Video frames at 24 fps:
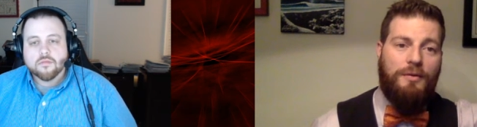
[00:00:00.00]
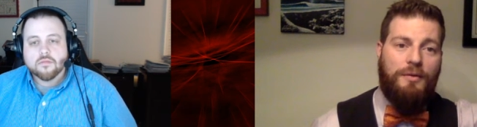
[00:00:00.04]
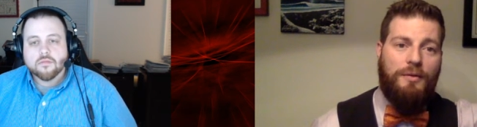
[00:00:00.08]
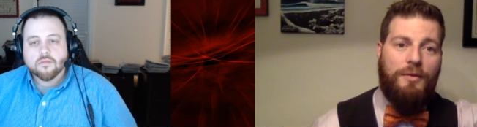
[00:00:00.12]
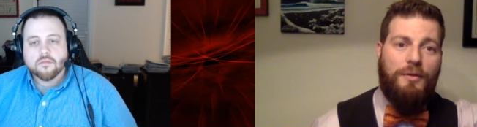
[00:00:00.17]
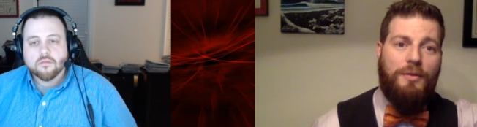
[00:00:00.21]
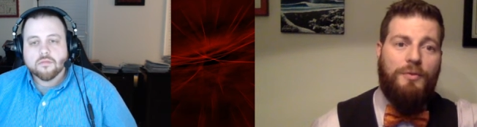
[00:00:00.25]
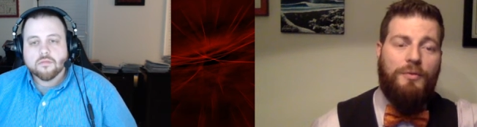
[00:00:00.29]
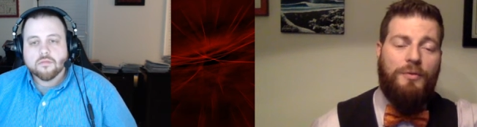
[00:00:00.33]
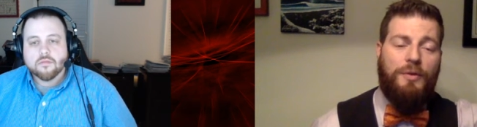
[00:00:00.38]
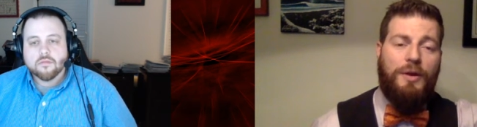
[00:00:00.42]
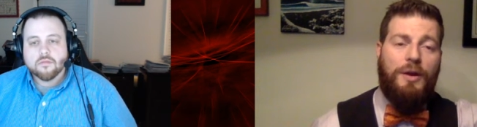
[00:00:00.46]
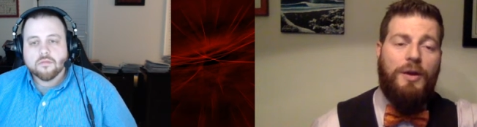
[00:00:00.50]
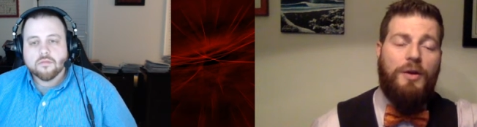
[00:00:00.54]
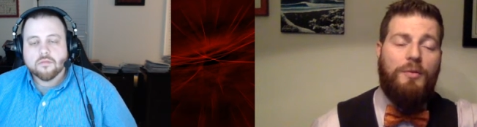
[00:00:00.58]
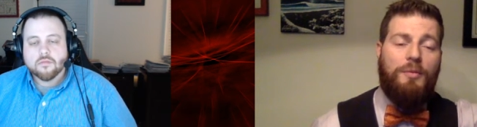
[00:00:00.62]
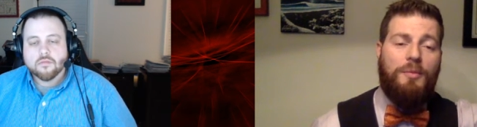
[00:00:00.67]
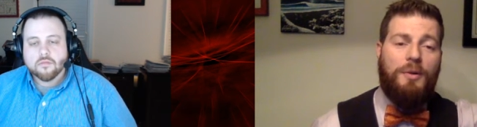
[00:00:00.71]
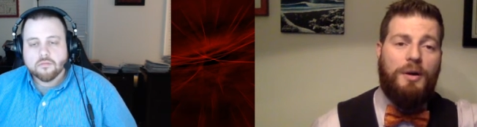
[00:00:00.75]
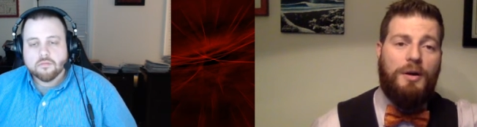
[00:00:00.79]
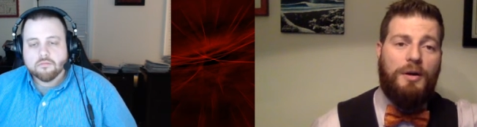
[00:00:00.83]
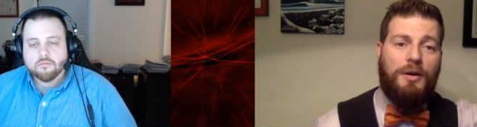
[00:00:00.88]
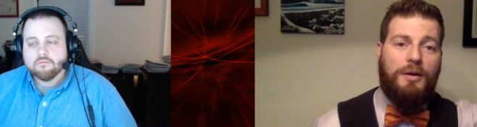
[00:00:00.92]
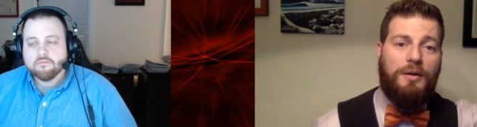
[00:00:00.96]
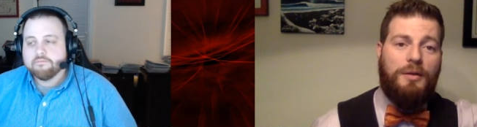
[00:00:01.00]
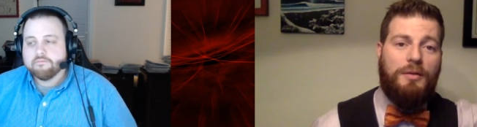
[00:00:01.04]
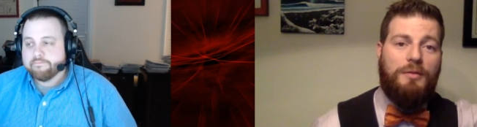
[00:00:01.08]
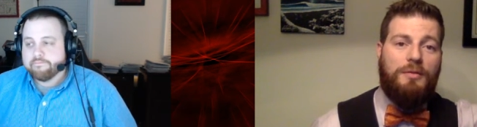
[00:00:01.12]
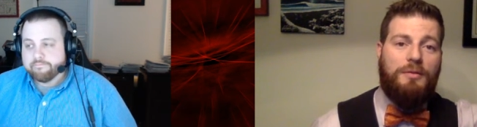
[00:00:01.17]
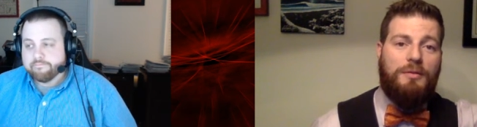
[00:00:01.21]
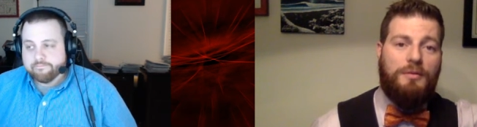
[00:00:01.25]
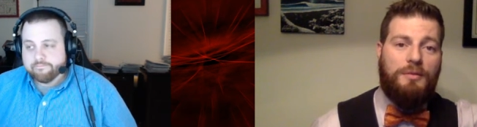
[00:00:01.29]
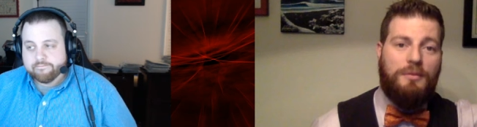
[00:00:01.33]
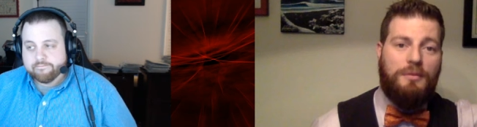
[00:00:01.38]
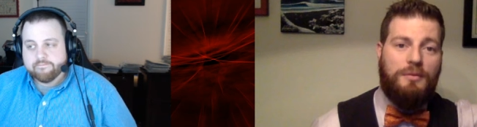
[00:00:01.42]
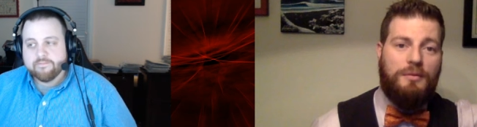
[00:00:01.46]
Speaker 1: the 3.0 mark.
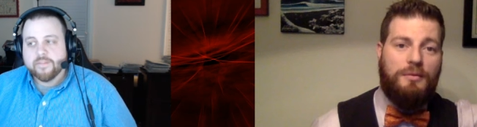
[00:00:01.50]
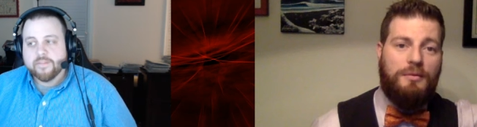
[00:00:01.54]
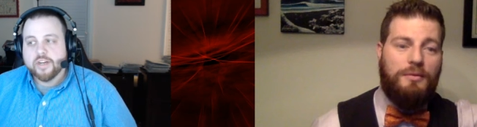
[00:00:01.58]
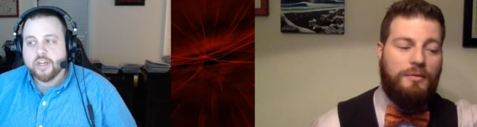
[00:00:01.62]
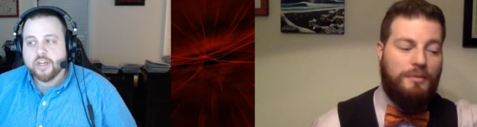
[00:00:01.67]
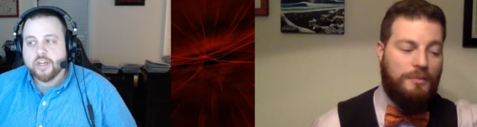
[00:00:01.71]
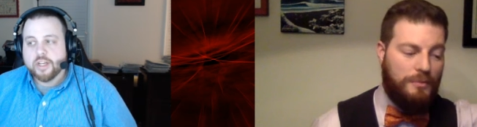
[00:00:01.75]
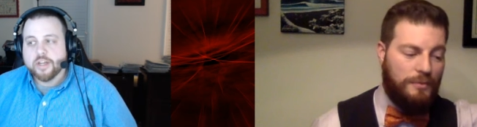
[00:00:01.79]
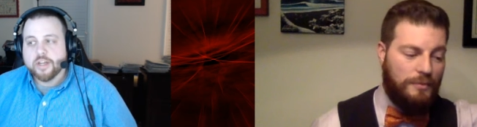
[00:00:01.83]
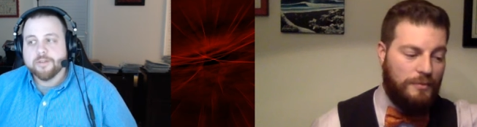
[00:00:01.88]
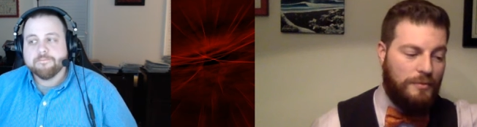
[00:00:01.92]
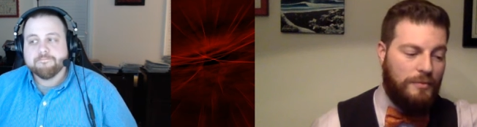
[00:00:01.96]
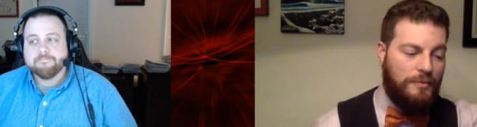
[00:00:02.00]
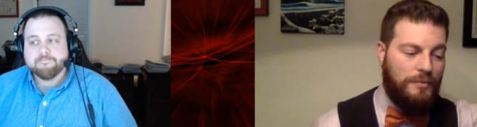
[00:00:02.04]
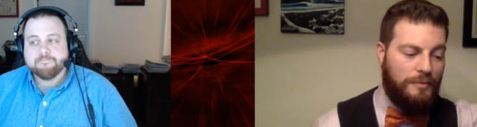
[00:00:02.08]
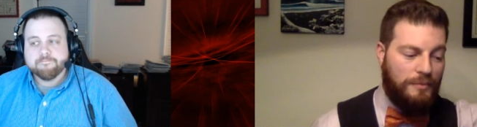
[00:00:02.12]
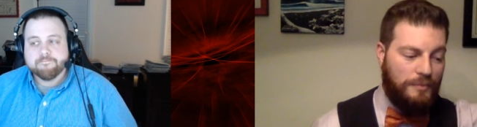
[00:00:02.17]
There you go.